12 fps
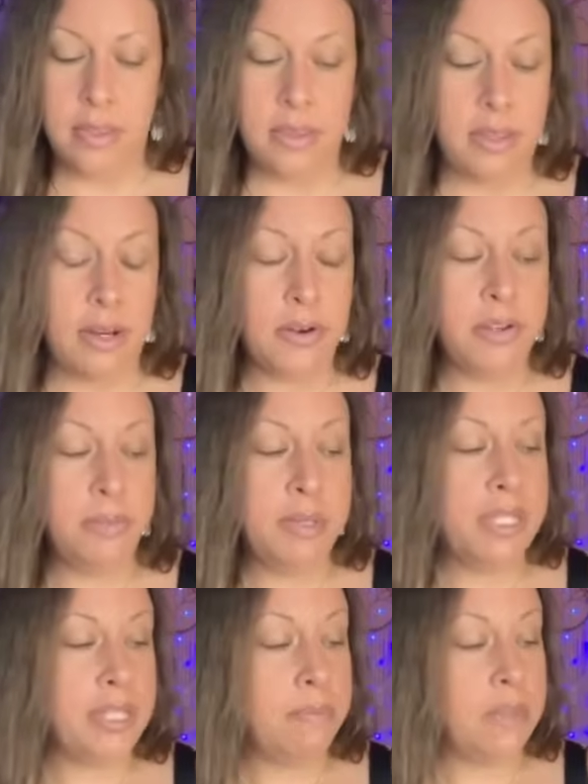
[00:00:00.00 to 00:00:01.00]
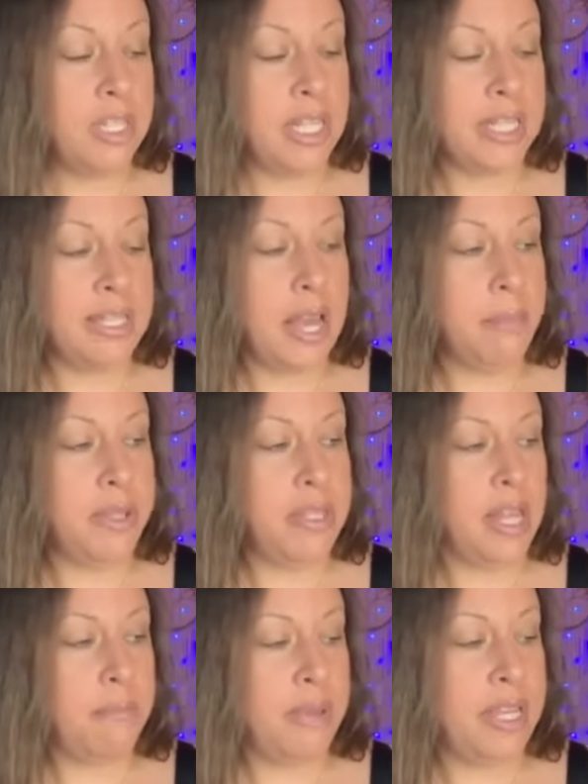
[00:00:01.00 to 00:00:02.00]
There could be something that's
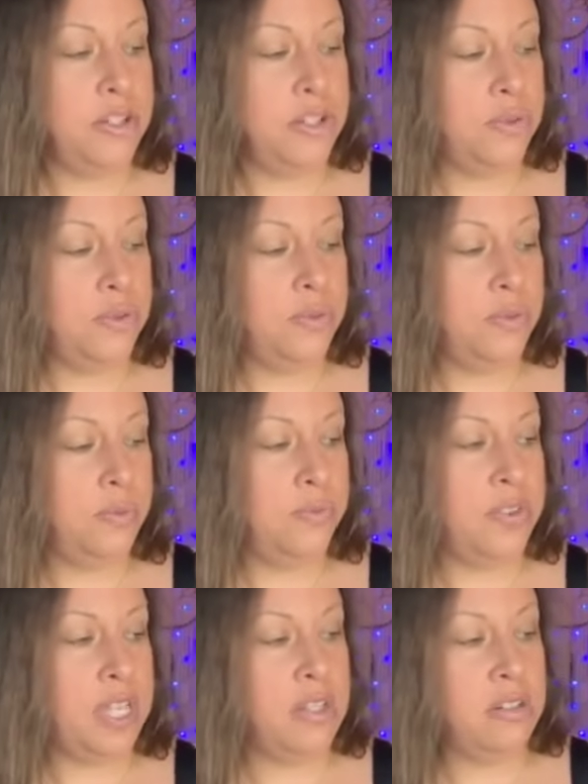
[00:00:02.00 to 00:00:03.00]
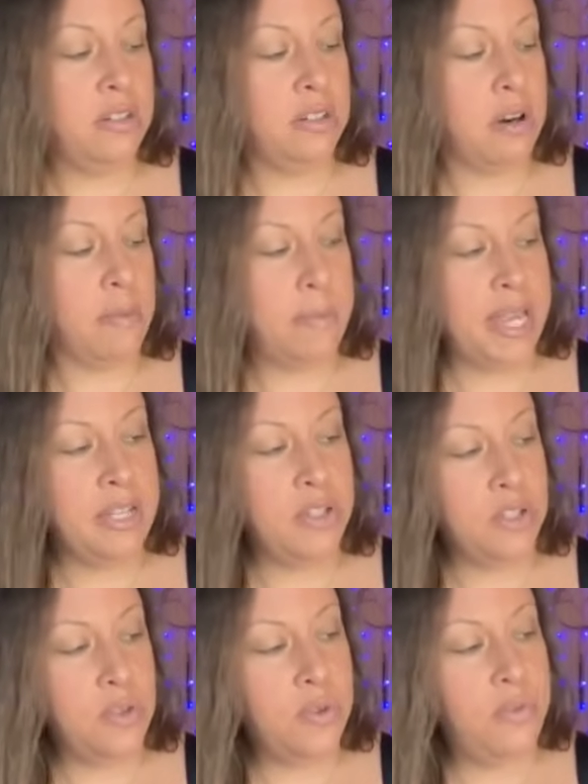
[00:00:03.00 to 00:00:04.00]
happened that made you feel or
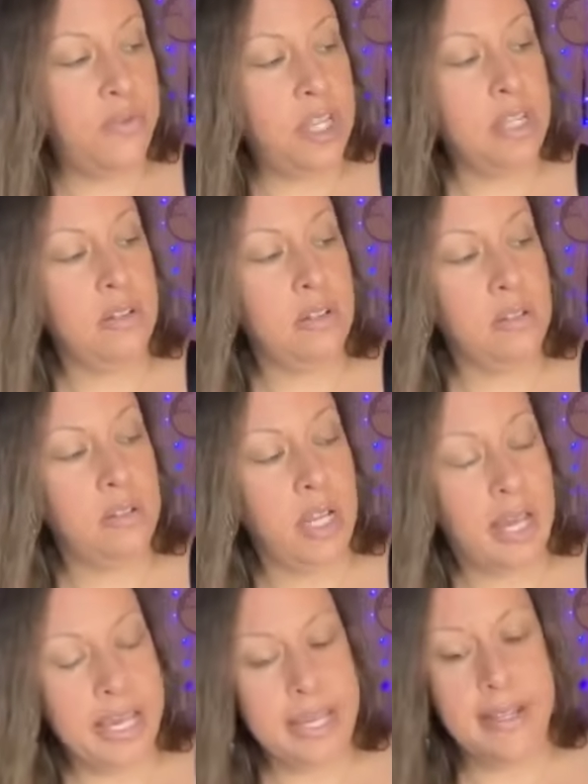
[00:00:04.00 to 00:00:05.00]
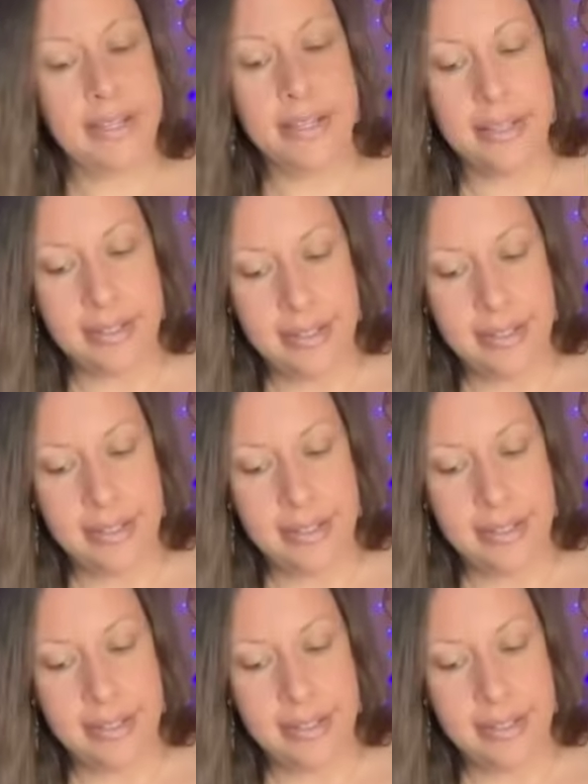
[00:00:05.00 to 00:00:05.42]
makes you feel like